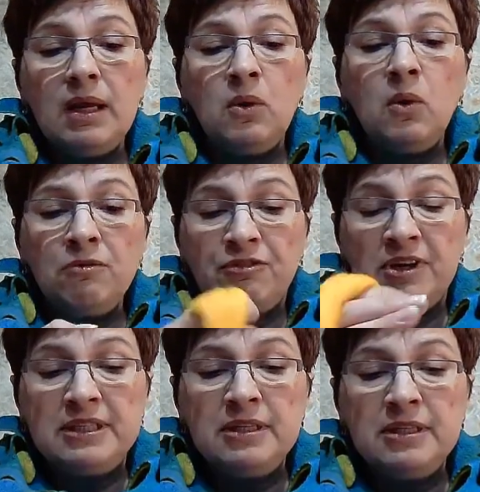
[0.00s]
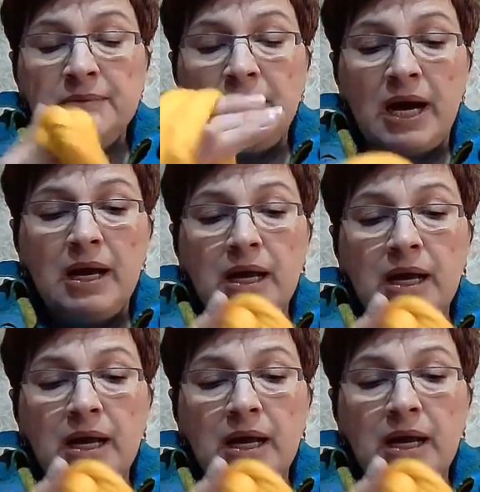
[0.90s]
often
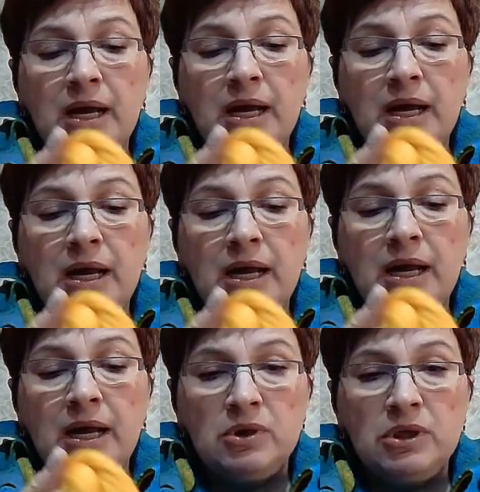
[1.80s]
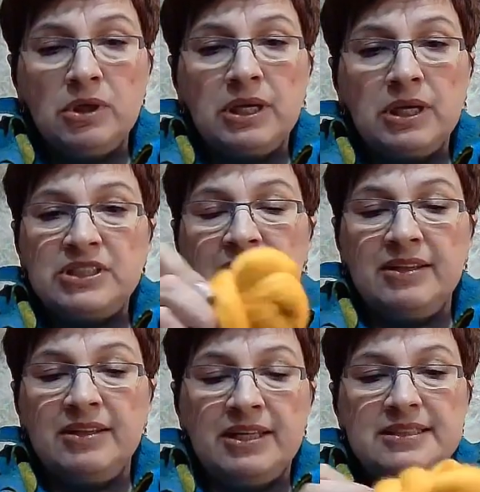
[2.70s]
our wool comes like
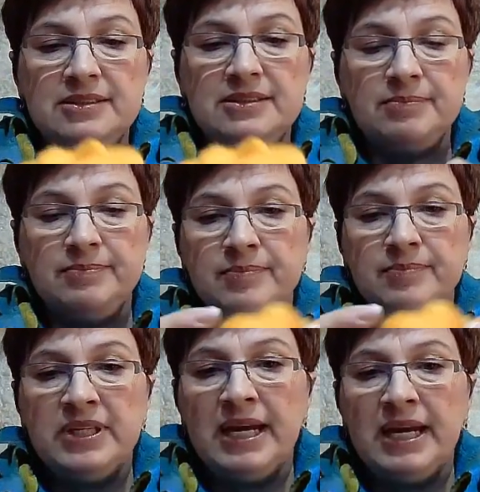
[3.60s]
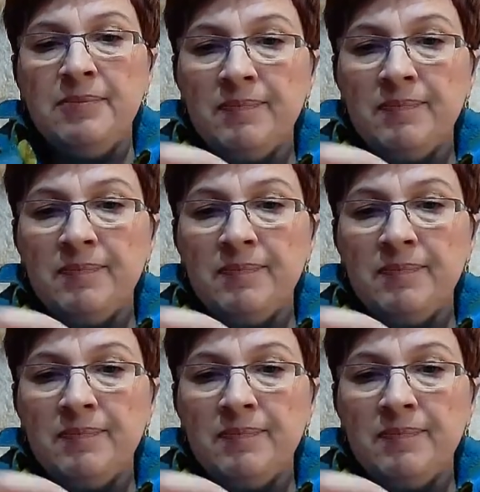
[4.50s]
this. Yeah,